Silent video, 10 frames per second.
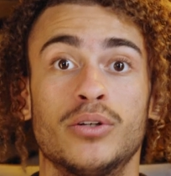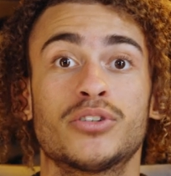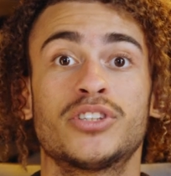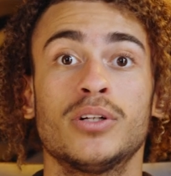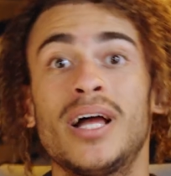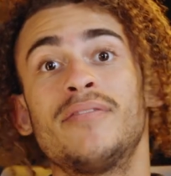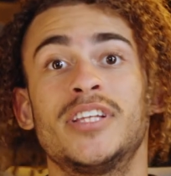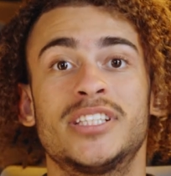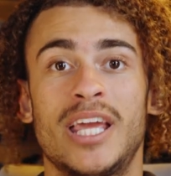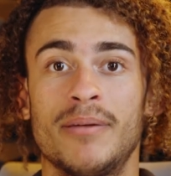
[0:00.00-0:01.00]
So you'll still have
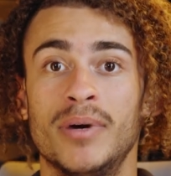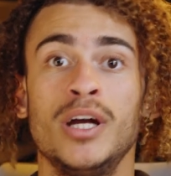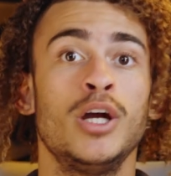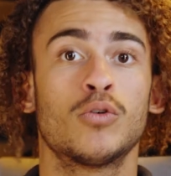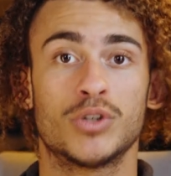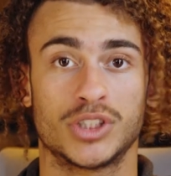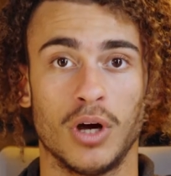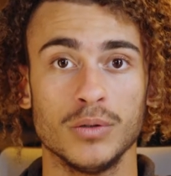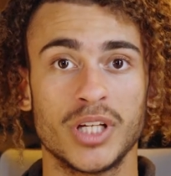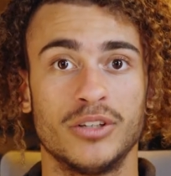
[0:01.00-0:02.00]
the same
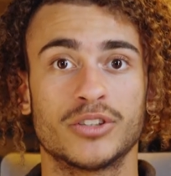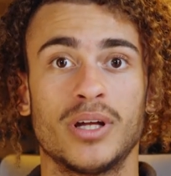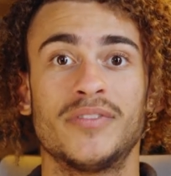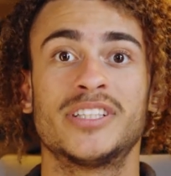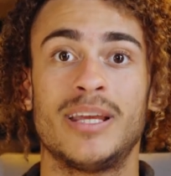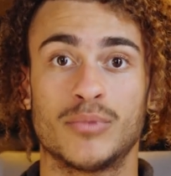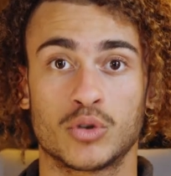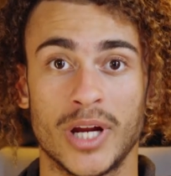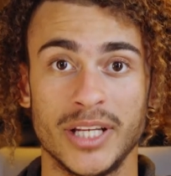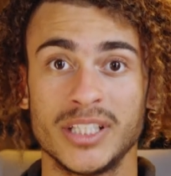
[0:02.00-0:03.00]
results and you'll still have the same
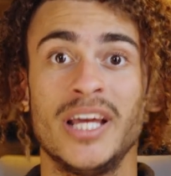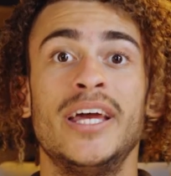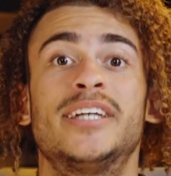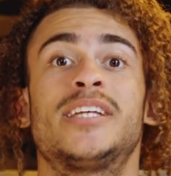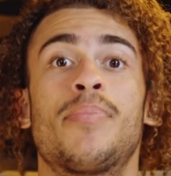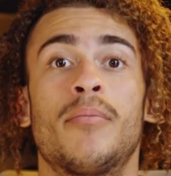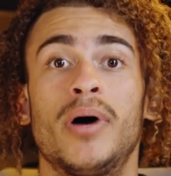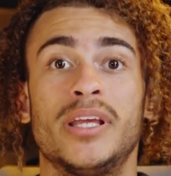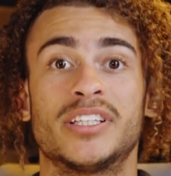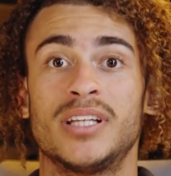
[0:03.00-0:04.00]
trades, except the
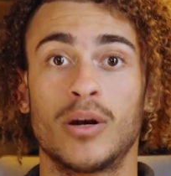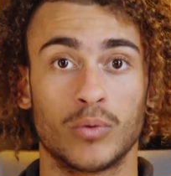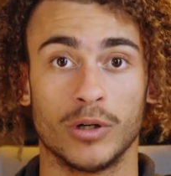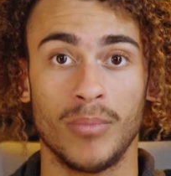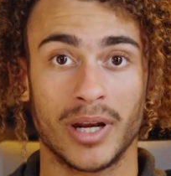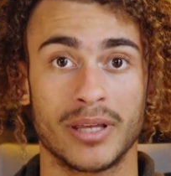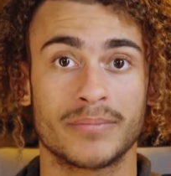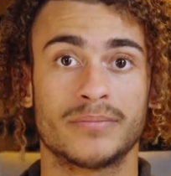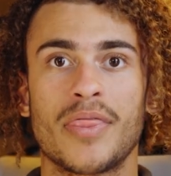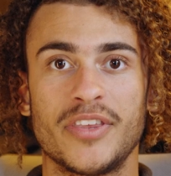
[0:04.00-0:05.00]
money is not real money.
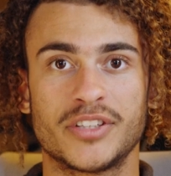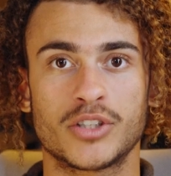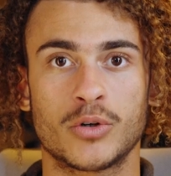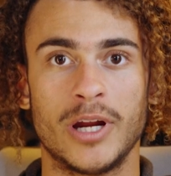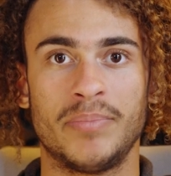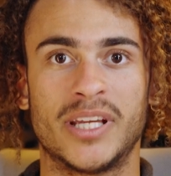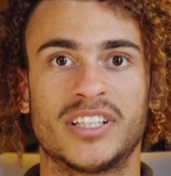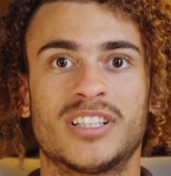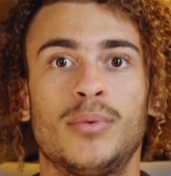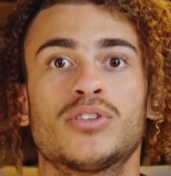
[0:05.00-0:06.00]
This is great
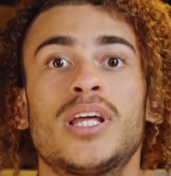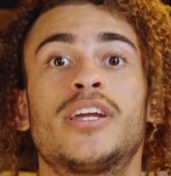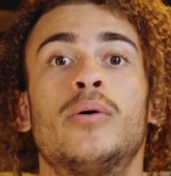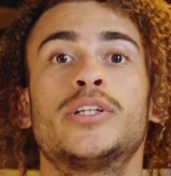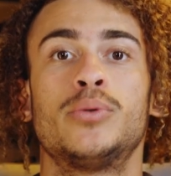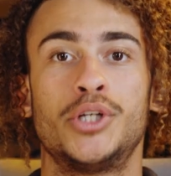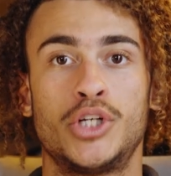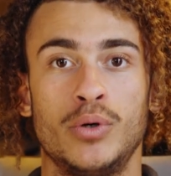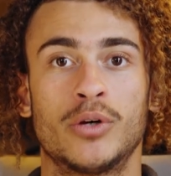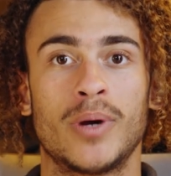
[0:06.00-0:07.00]
because it's almost like going to a
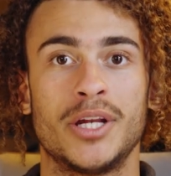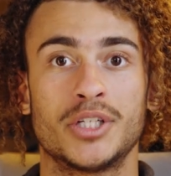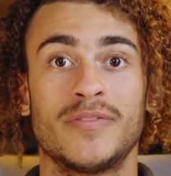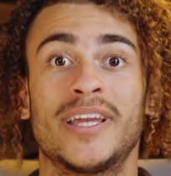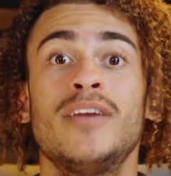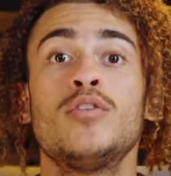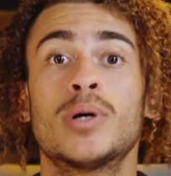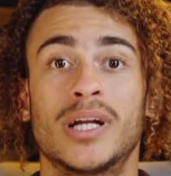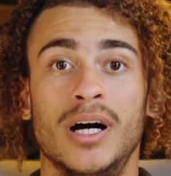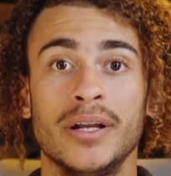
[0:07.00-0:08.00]
shooting range. If I give
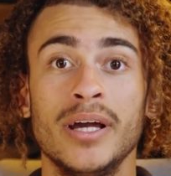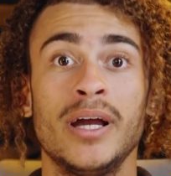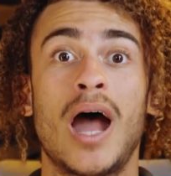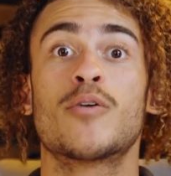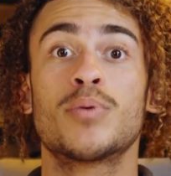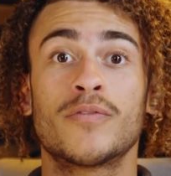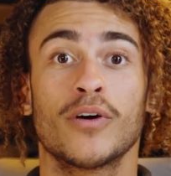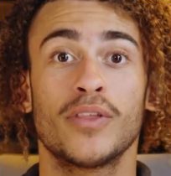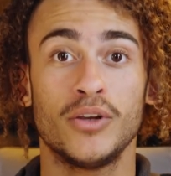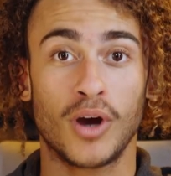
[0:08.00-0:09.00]
you a gun, I would
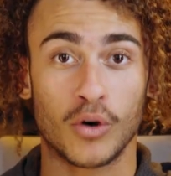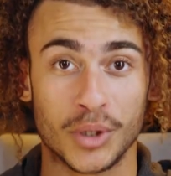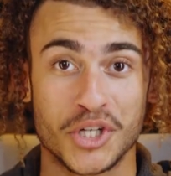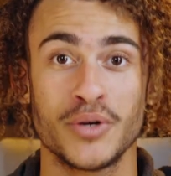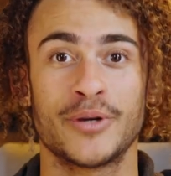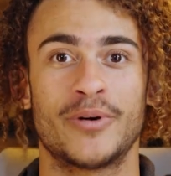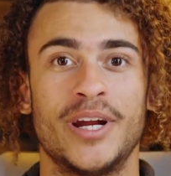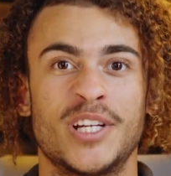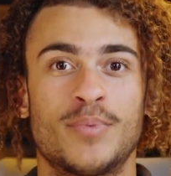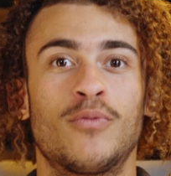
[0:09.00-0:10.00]
prefer that you go to a shooting
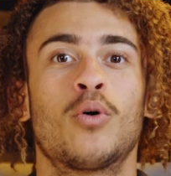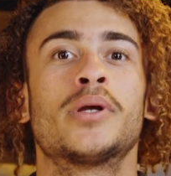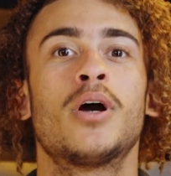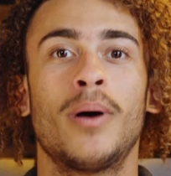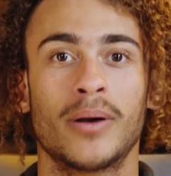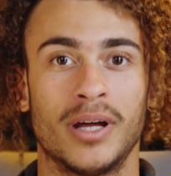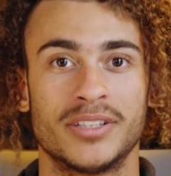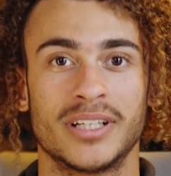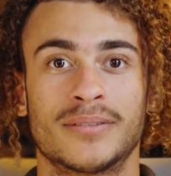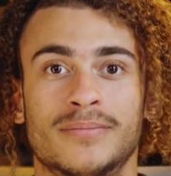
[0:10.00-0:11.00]
range before we go out
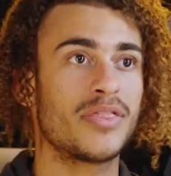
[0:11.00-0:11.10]
hunting.